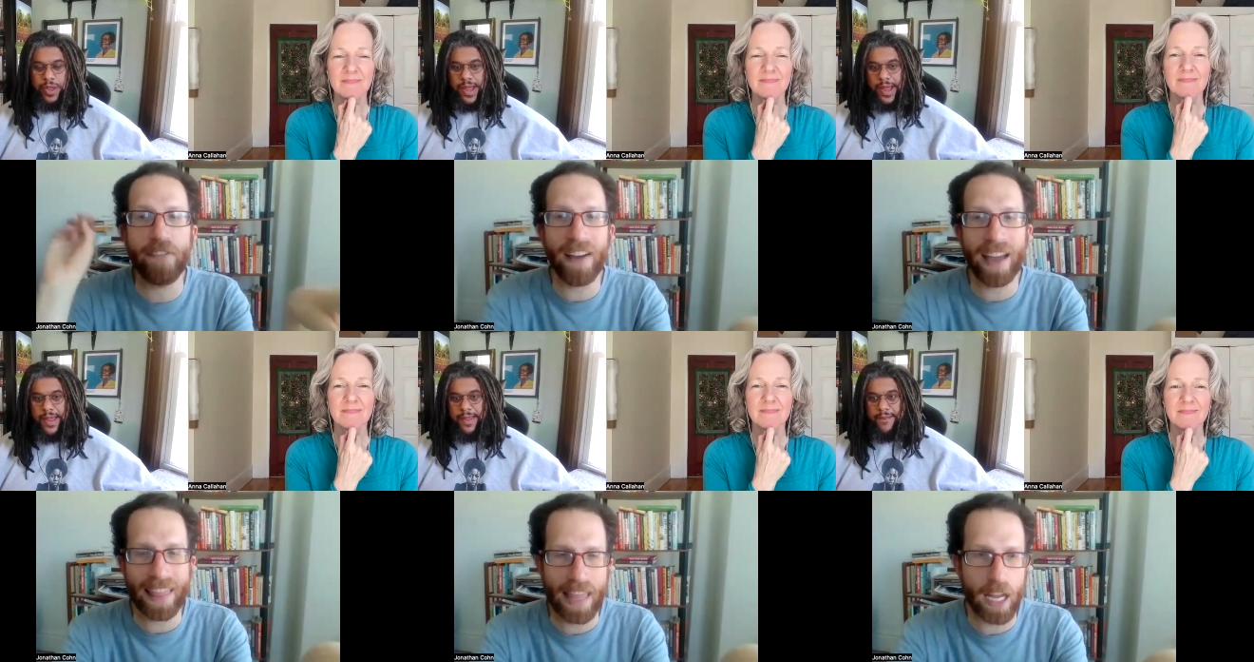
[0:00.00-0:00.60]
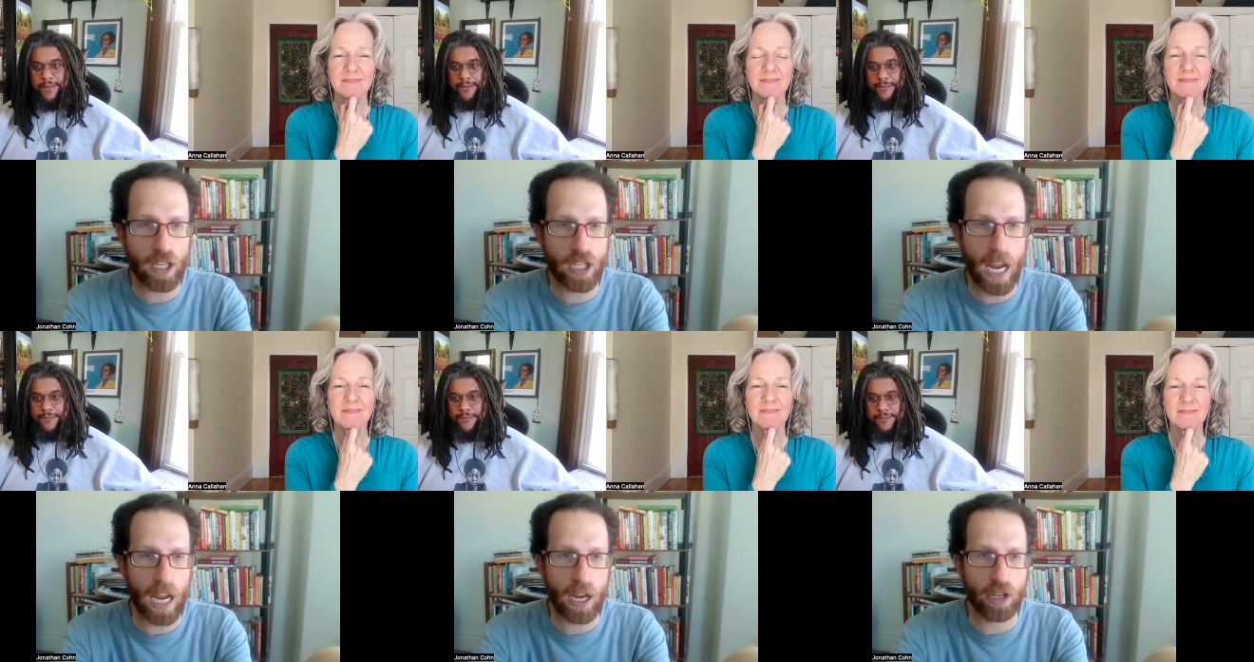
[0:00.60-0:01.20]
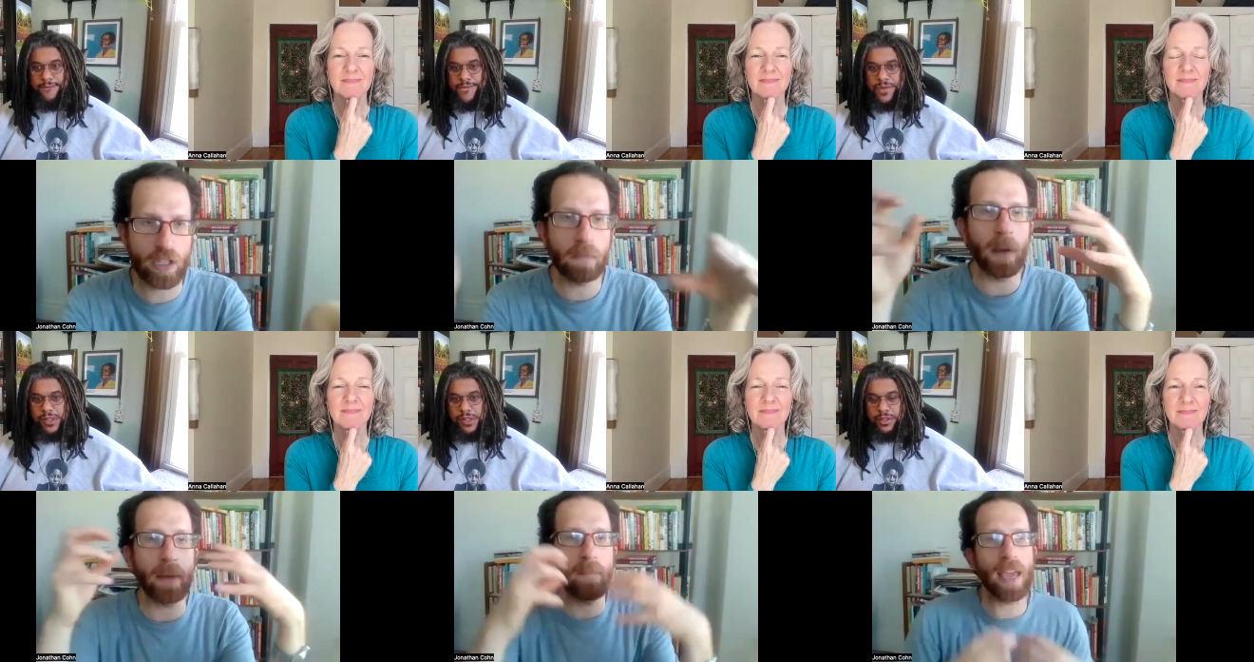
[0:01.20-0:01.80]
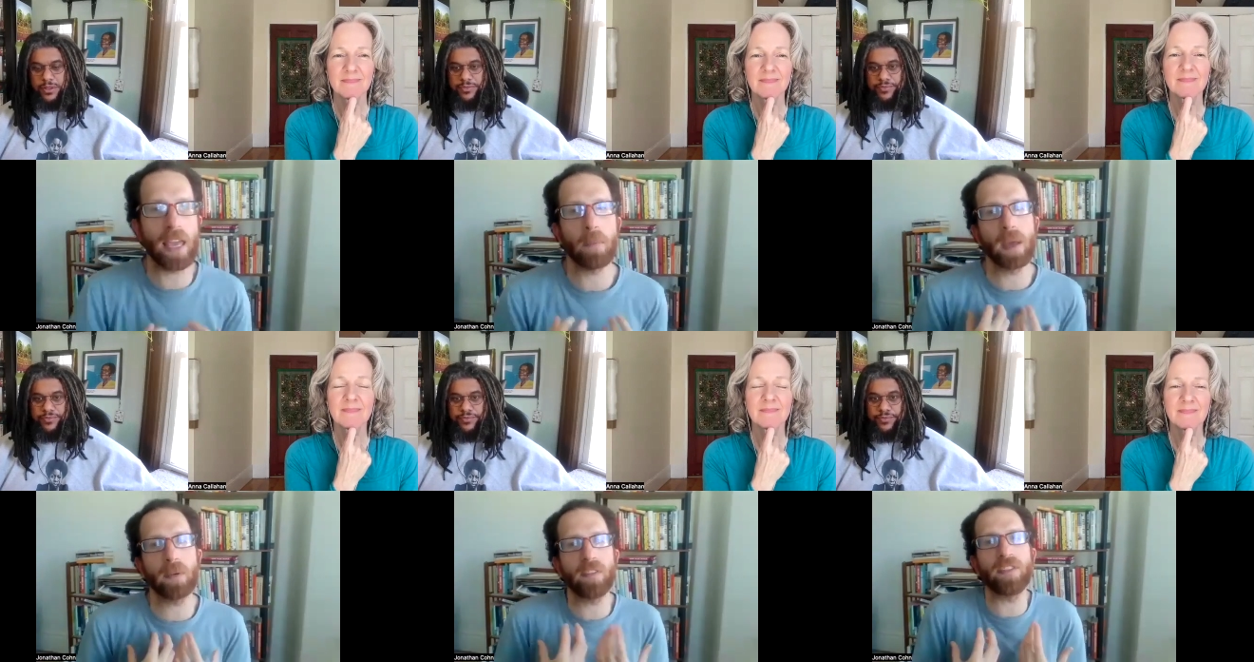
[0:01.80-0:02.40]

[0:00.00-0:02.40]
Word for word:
Speaker 1: to fight that change by making people